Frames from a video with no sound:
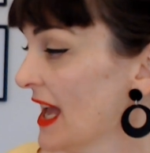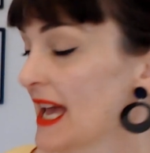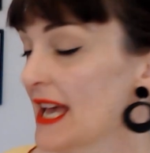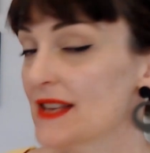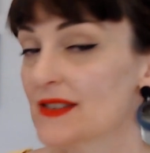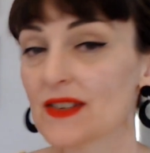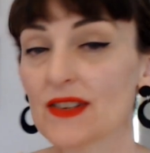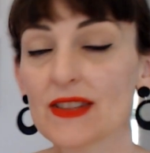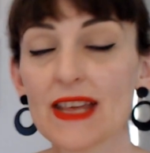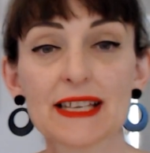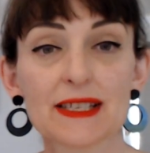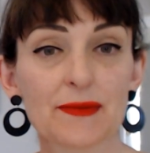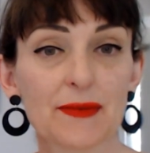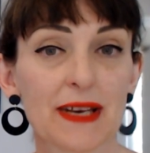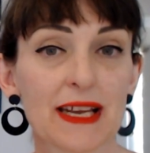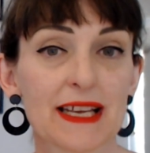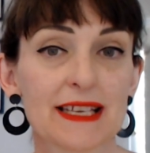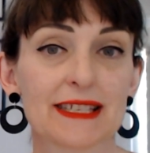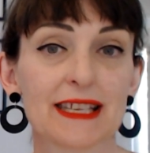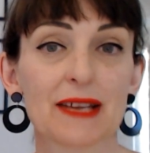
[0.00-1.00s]
So that's
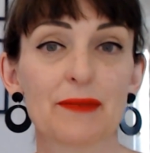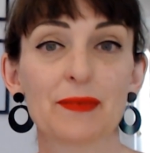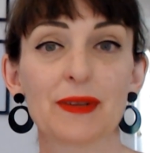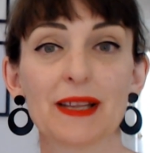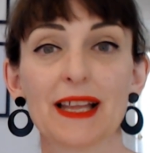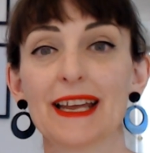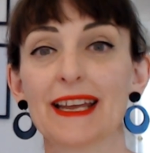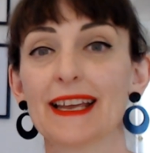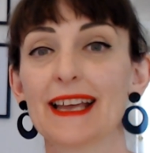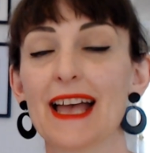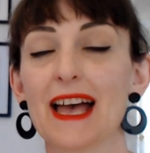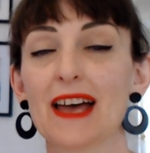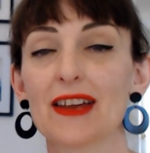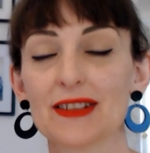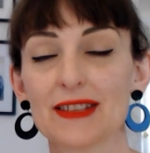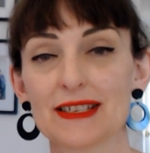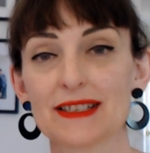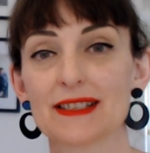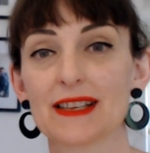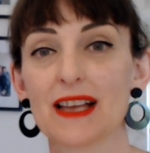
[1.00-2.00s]
what I see playing out in
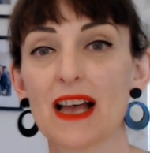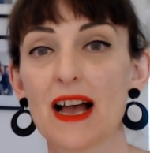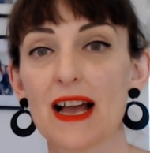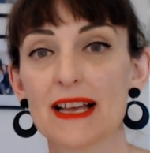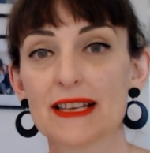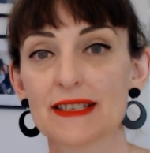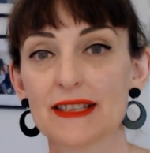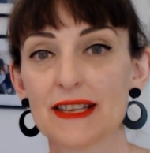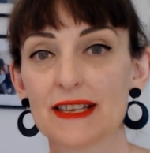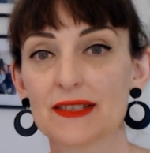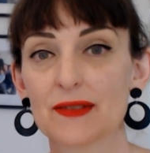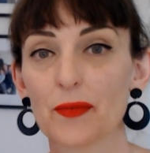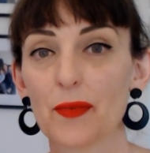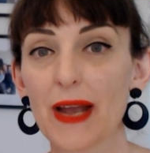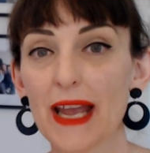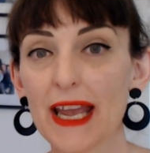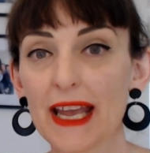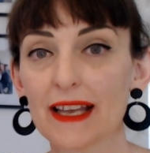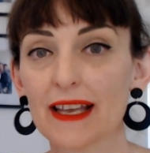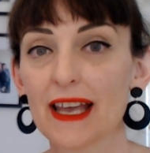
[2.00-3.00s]
the skies this
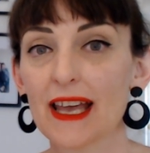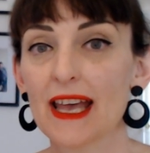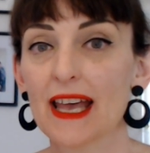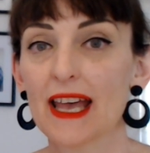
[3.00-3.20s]
week.